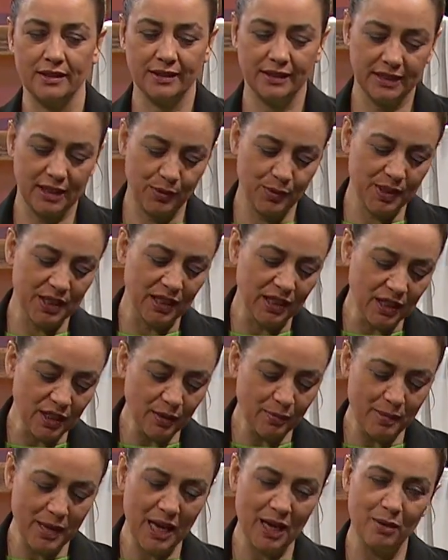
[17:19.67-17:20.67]
He was a little
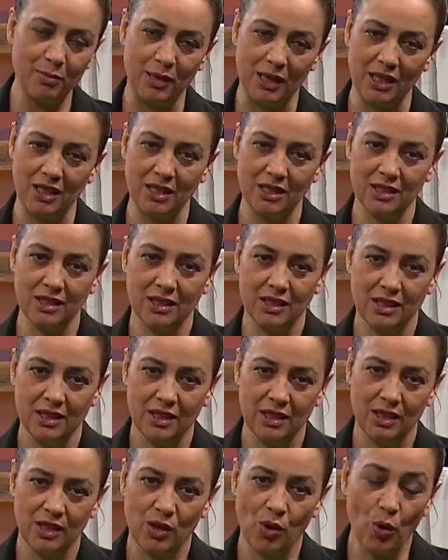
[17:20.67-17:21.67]
baby,
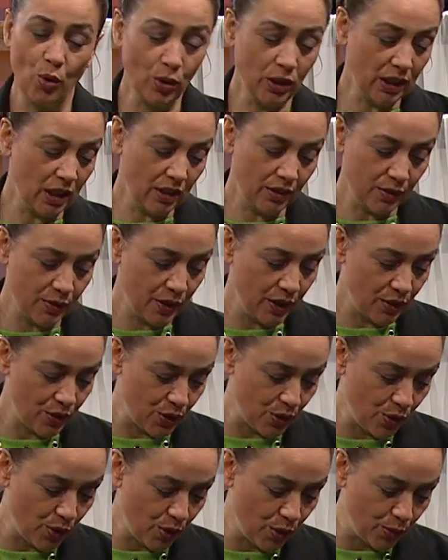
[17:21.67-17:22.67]
only 3 years
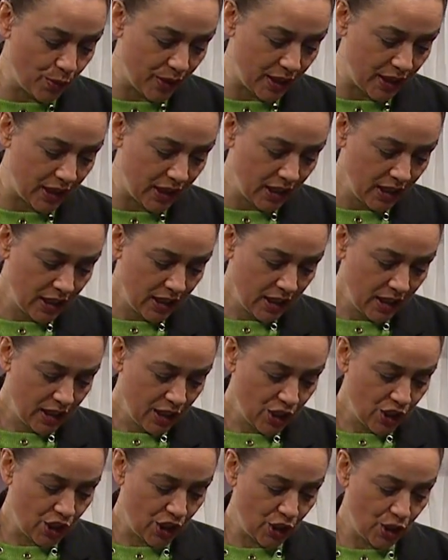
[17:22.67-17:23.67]
old, when
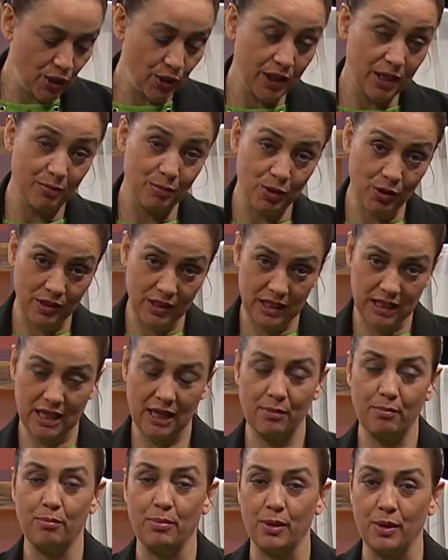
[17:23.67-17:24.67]
she took him to the
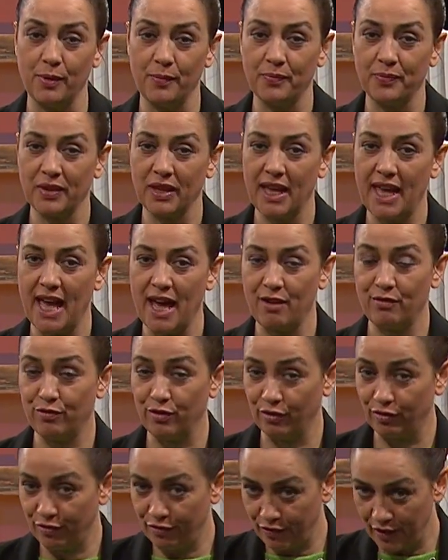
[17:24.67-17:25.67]
temple and
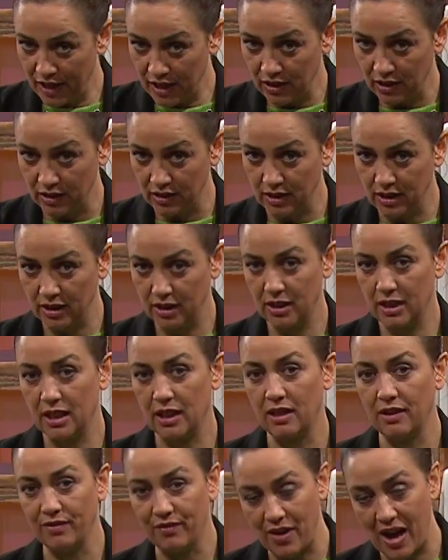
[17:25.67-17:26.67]
fulfilled
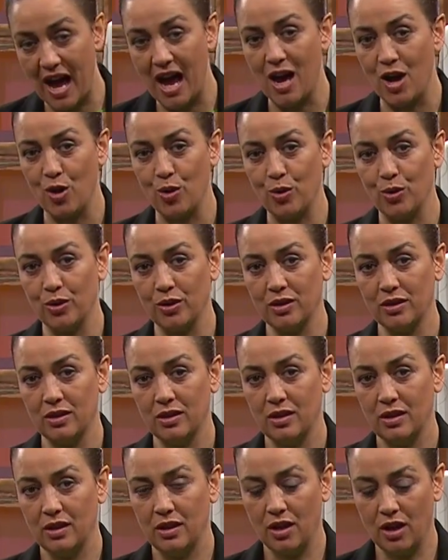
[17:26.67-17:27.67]
her vow
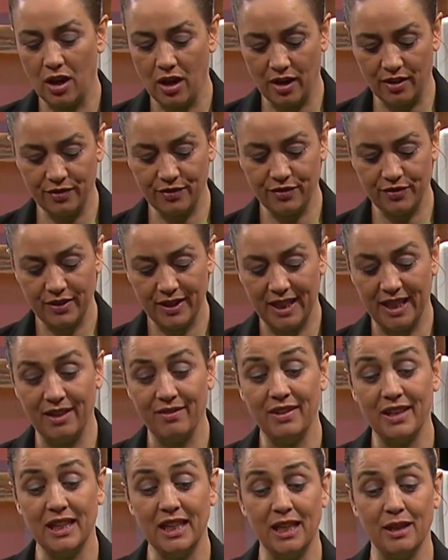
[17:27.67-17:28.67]
of
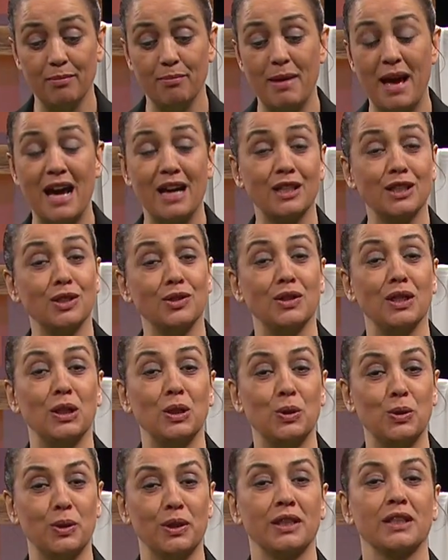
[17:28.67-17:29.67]
giving him back to the
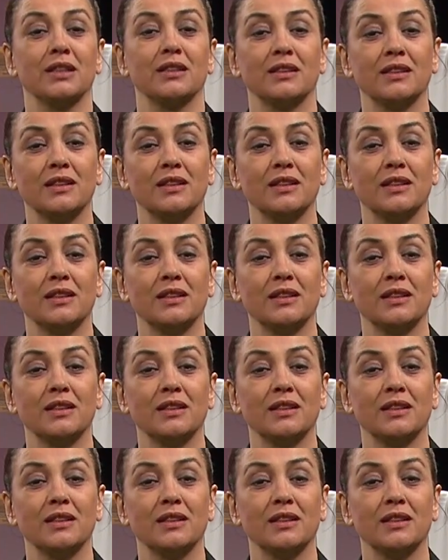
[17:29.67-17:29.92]
Lord.